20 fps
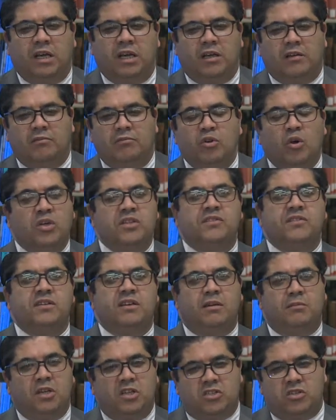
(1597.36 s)
noisy
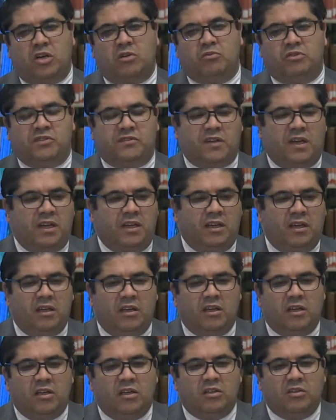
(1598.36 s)
image, I would say,
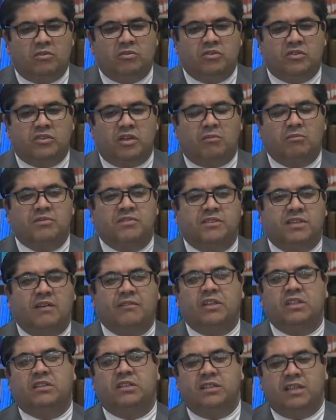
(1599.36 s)
to some
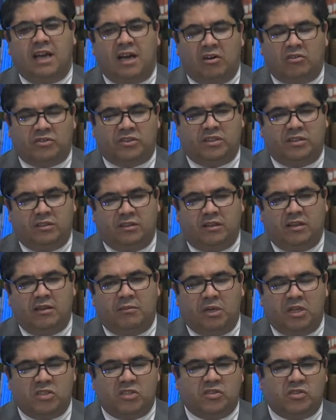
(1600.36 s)
70,000
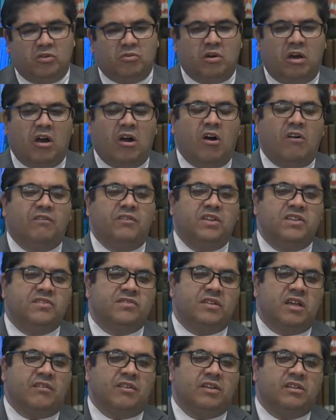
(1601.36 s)
images. So of this
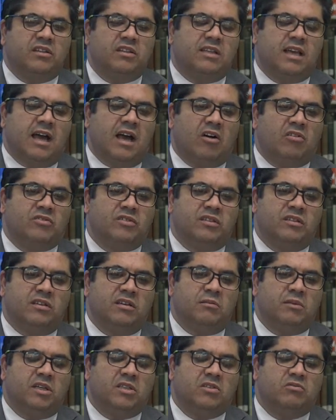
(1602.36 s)
70,000
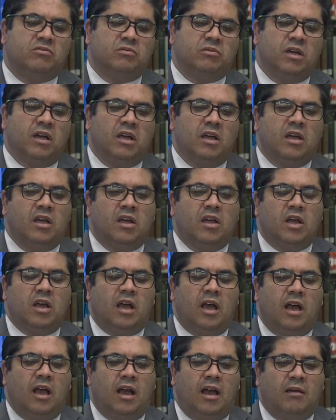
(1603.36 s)
image,
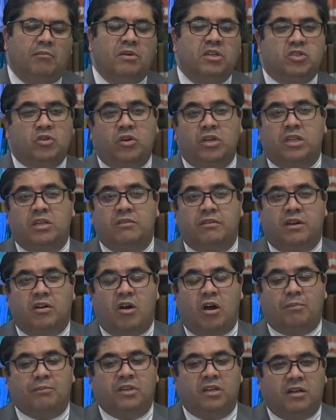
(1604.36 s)
majority were
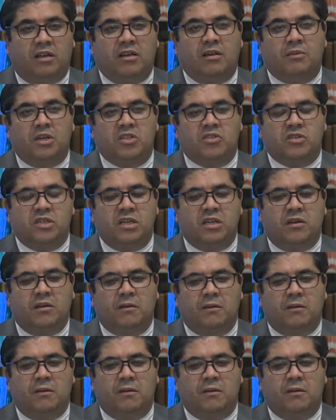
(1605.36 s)
optical imagery,